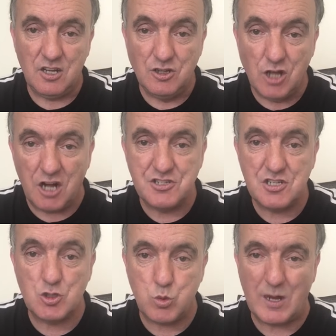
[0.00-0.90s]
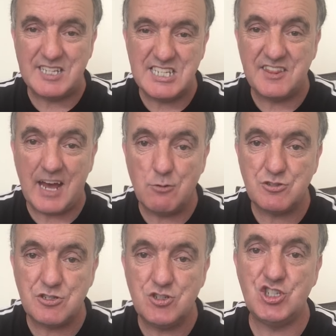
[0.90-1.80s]
not
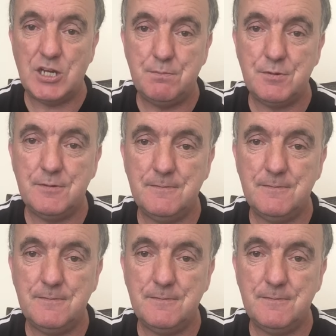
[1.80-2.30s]
20,000 sheep.